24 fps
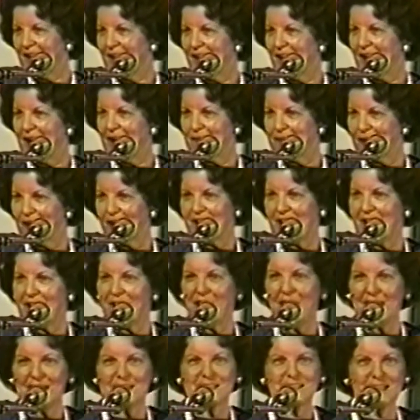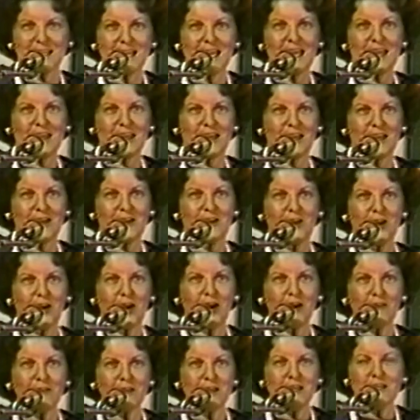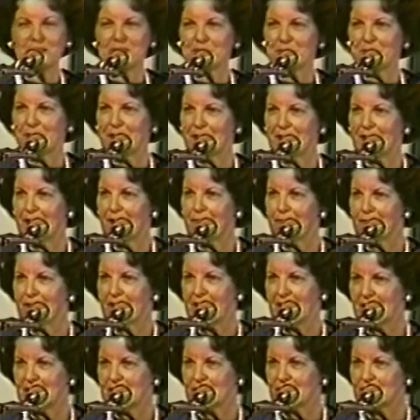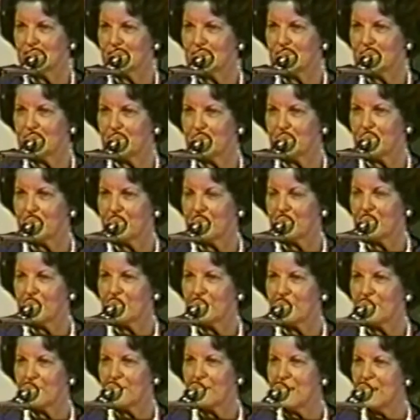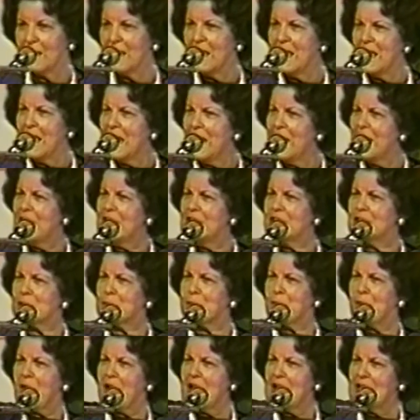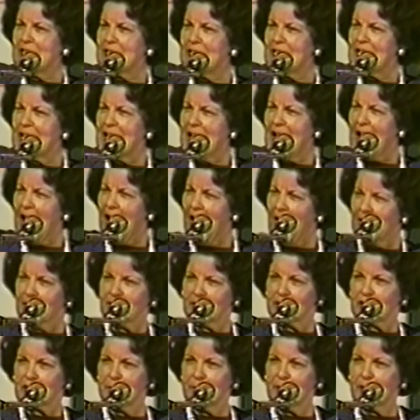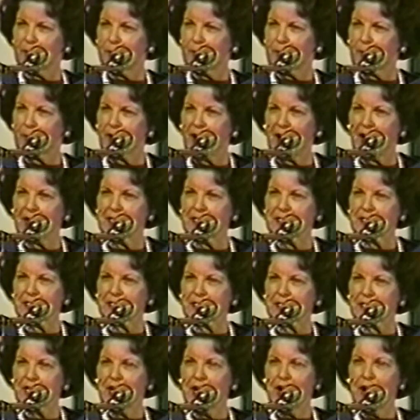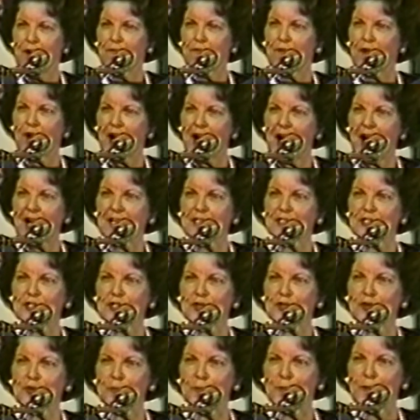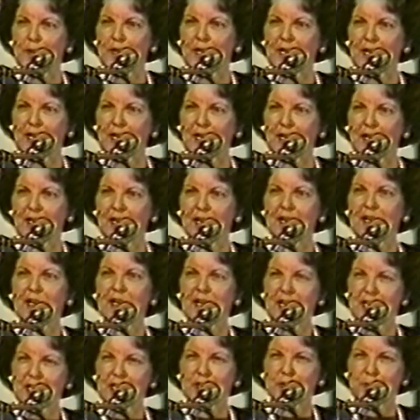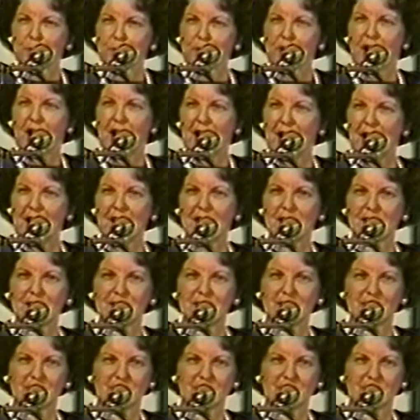have got our act together of an intimate love relationship. He's paid the ultimate price for us to be his bride.